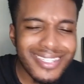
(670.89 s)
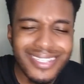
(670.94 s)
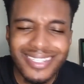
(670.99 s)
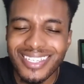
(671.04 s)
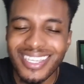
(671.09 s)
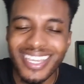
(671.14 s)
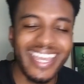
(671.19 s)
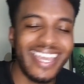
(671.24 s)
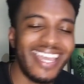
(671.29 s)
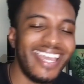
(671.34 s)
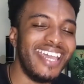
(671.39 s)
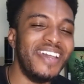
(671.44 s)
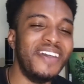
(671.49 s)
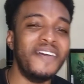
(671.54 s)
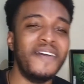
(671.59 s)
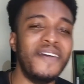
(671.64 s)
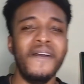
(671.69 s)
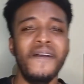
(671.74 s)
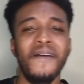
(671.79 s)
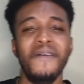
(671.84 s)
But
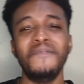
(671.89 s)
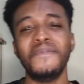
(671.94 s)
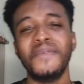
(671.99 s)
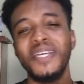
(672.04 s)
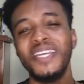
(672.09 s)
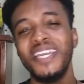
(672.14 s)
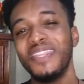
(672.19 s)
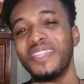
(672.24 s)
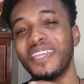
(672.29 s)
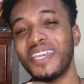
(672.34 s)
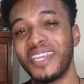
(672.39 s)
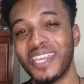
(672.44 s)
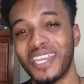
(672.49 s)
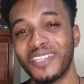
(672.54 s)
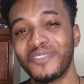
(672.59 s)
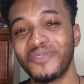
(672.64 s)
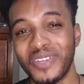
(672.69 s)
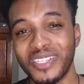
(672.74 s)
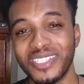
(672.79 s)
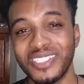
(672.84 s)

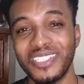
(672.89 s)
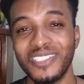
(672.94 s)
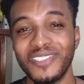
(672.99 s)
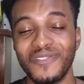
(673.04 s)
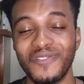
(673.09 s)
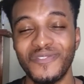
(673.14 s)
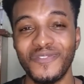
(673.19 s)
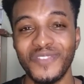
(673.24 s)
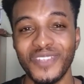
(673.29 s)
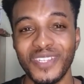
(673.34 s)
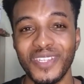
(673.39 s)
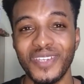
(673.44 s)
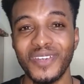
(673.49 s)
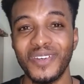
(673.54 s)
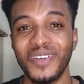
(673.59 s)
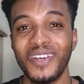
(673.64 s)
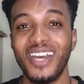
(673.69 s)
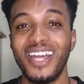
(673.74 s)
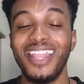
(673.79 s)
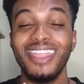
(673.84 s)
yeah, thank you guys for watching this
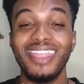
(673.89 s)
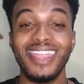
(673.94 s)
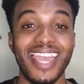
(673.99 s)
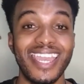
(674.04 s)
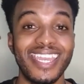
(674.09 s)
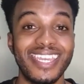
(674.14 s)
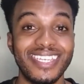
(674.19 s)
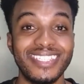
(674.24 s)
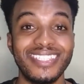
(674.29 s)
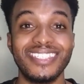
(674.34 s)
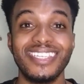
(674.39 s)
video.